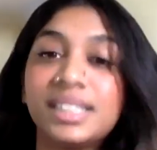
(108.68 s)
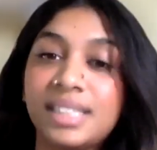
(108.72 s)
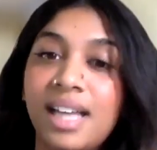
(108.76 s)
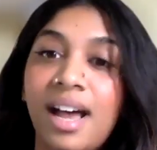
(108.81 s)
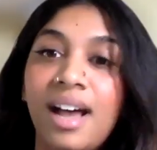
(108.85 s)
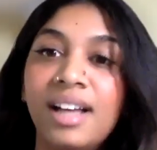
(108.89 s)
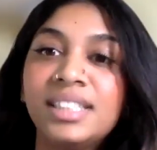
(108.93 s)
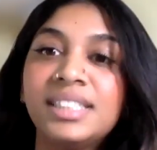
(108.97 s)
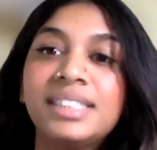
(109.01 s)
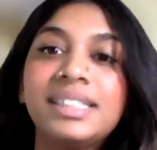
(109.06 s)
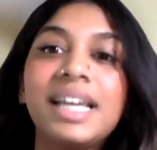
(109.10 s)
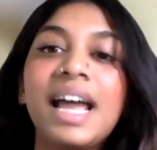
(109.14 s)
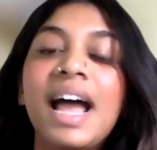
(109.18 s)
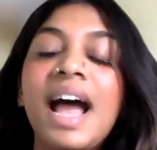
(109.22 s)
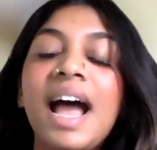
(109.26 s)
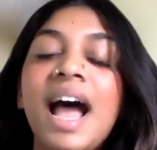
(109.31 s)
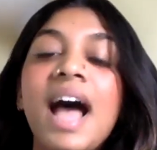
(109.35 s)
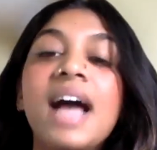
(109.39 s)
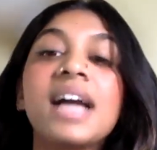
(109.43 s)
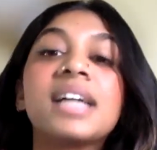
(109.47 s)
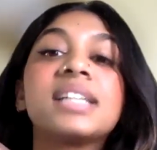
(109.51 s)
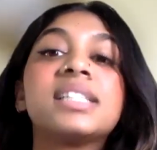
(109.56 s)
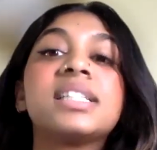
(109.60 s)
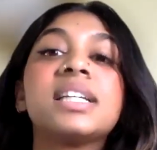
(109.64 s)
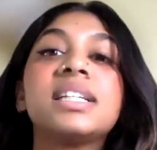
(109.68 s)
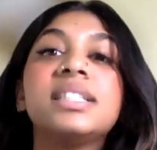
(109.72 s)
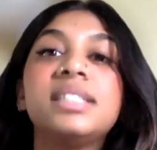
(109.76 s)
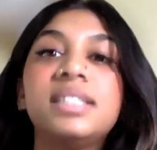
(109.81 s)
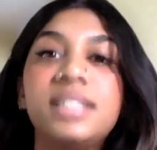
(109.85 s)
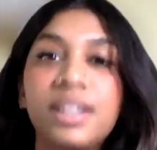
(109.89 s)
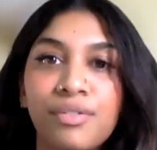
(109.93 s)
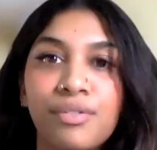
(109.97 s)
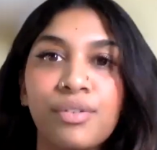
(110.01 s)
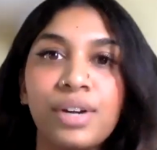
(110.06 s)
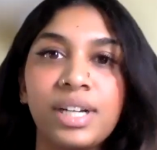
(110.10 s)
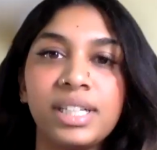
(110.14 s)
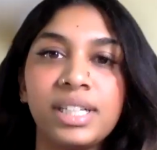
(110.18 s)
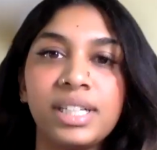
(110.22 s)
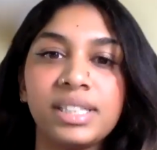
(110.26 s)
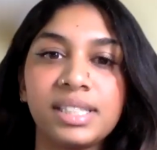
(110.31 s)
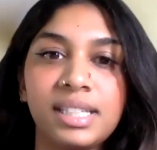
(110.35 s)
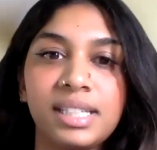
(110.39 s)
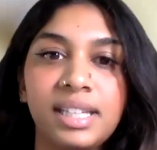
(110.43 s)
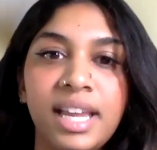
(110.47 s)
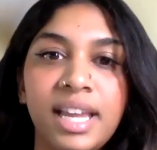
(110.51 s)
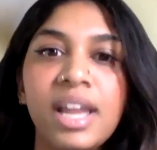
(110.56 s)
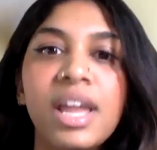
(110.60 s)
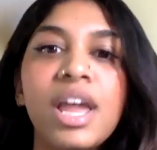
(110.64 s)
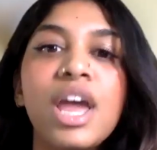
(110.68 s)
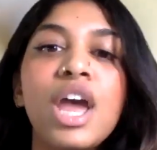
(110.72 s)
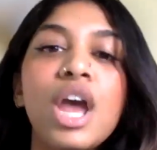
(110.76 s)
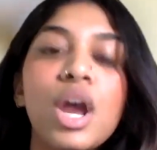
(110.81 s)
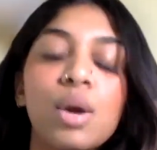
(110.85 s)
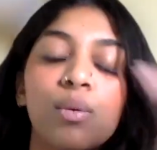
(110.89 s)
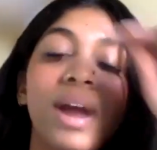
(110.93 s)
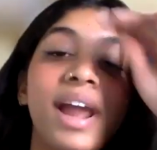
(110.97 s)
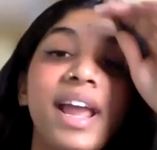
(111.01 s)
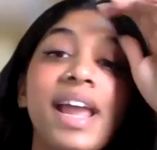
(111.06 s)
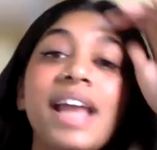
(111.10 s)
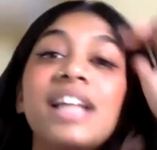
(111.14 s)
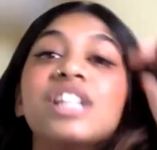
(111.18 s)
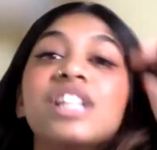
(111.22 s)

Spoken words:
us to act differently, right?